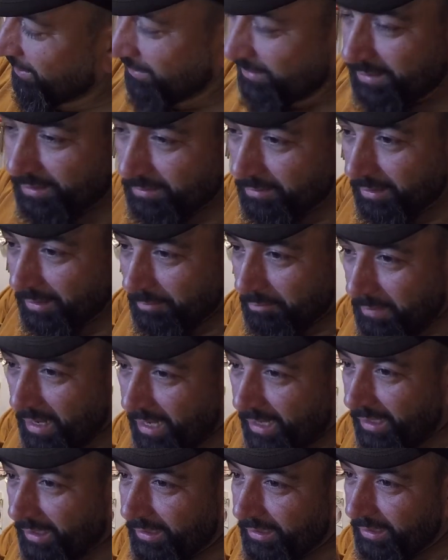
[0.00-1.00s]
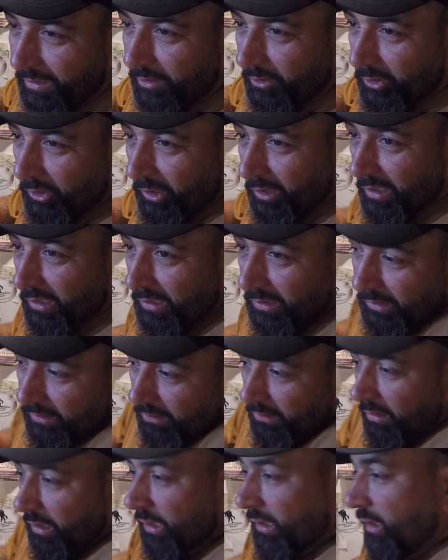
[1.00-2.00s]
to make it a little, you
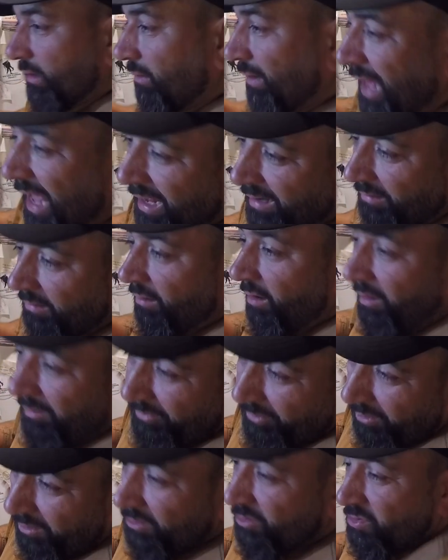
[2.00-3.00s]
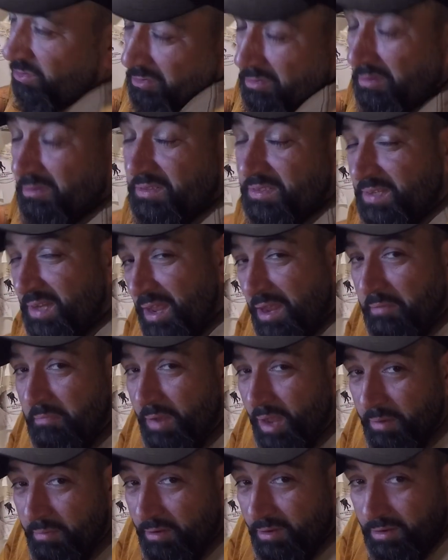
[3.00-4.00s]
know, a little Latin lovage, you know what I'm saying,
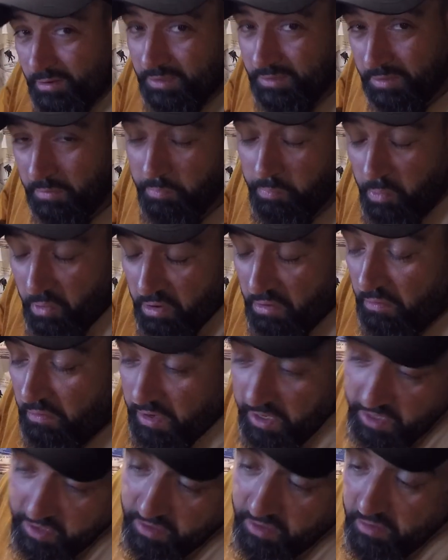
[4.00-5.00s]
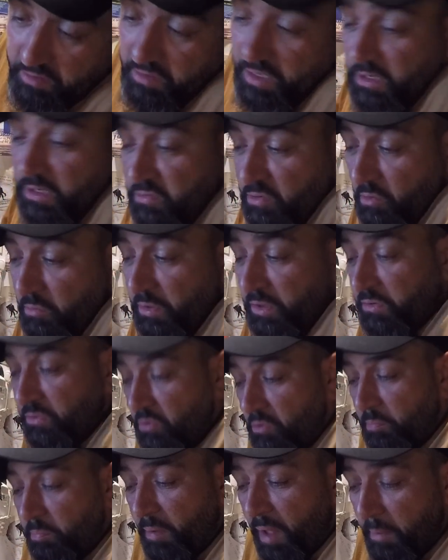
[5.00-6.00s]
baby? Because I'm Puerto Rican and that's what we
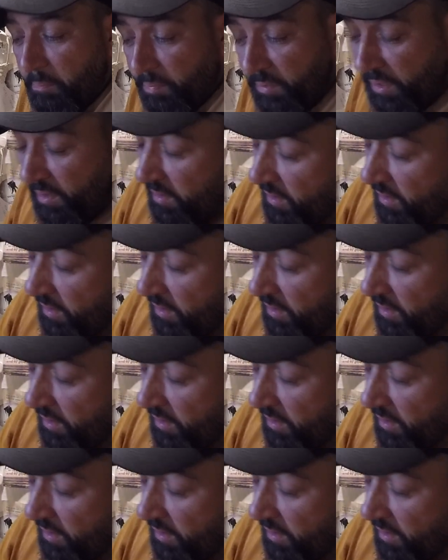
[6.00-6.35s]
do, papi.